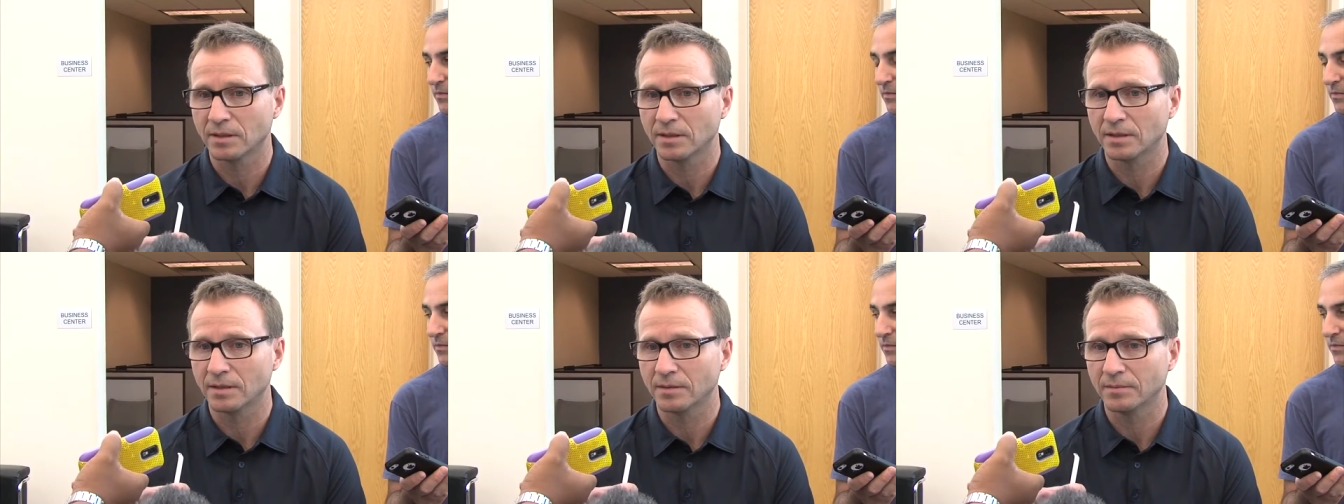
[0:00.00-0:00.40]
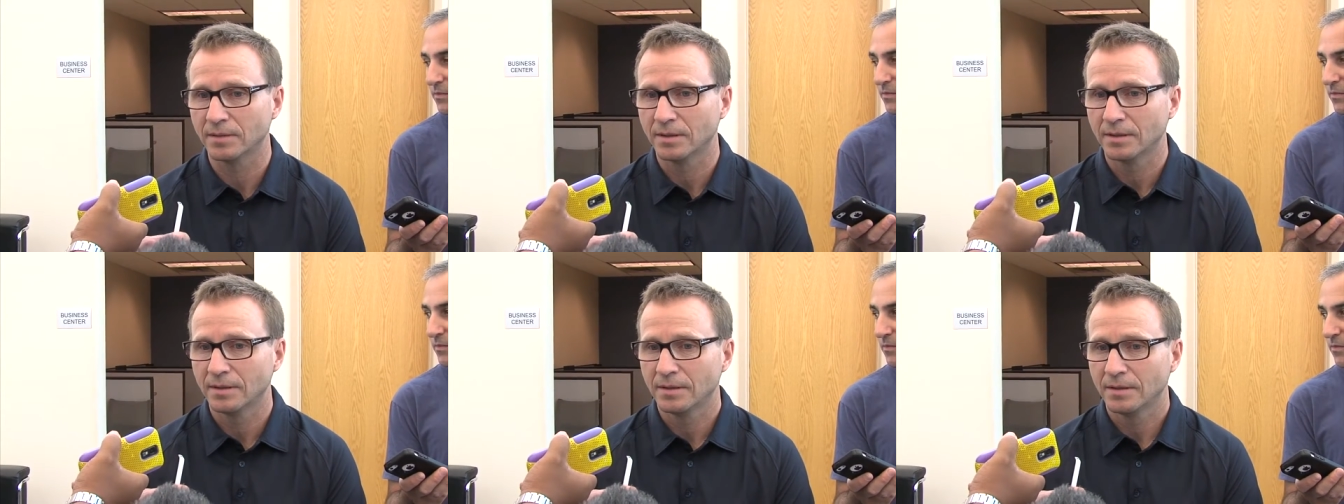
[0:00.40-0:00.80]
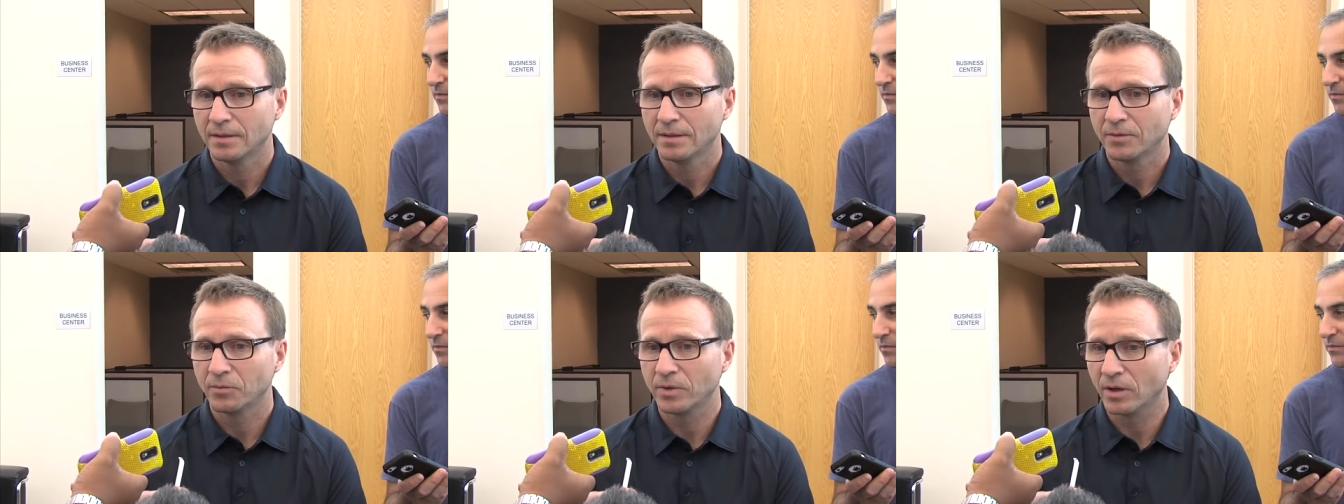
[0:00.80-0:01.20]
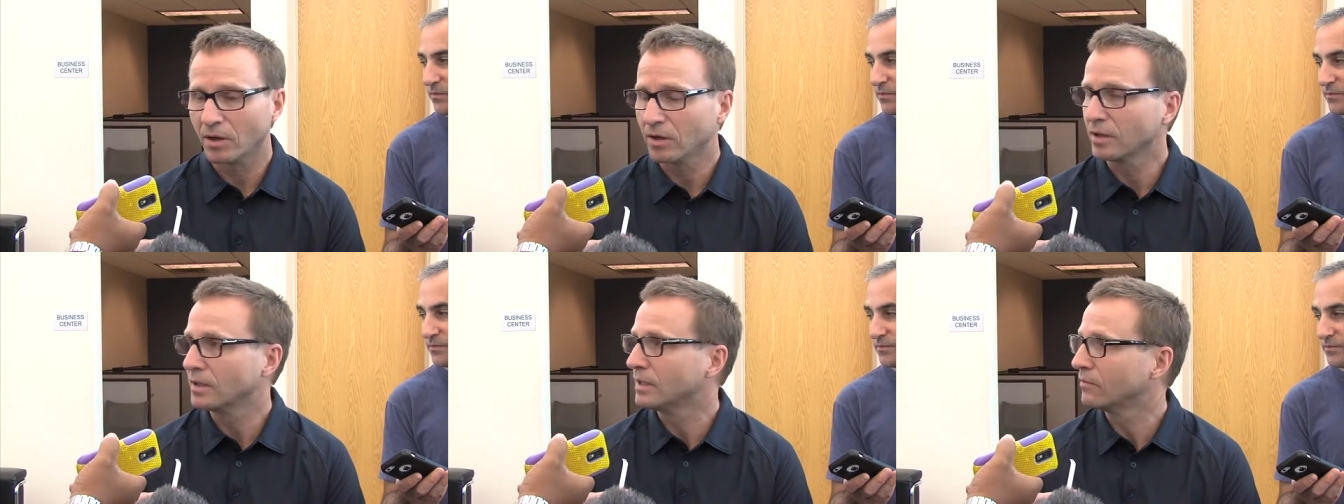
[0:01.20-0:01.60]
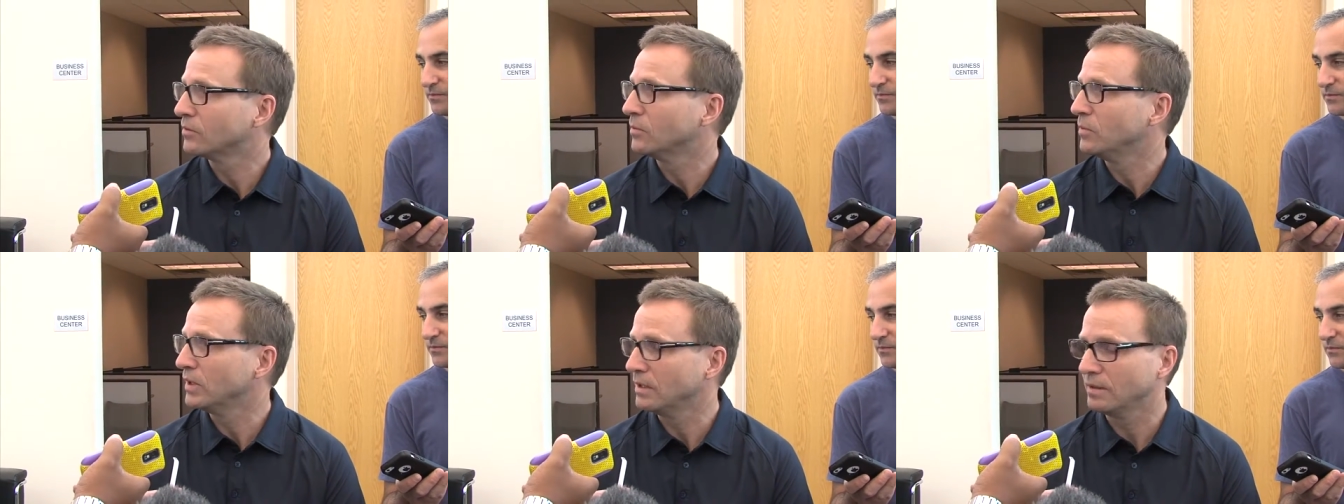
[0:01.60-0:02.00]
Um, we all
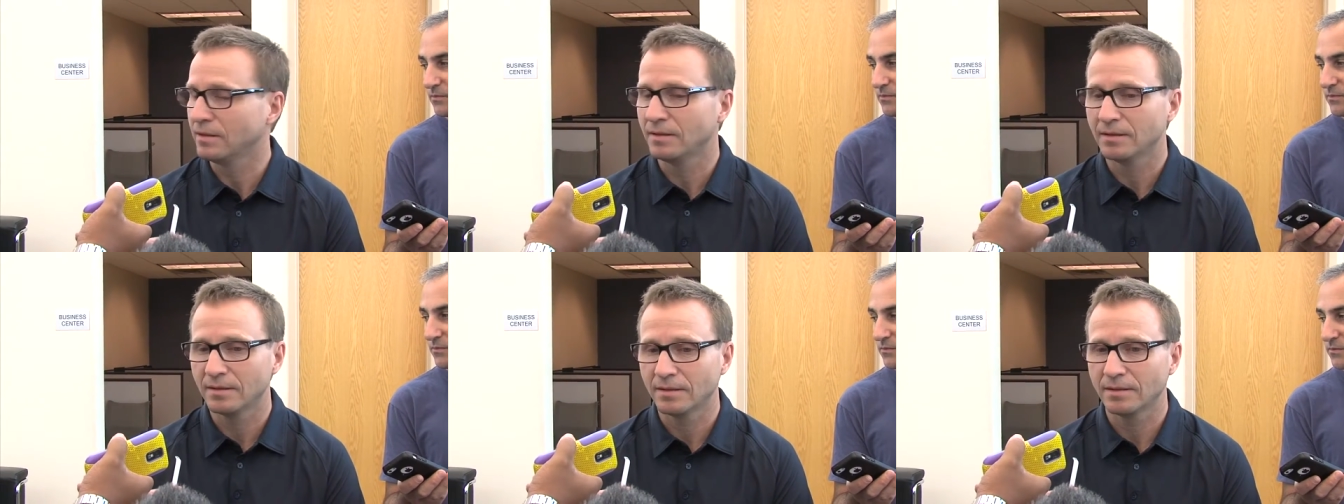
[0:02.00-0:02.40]
live to be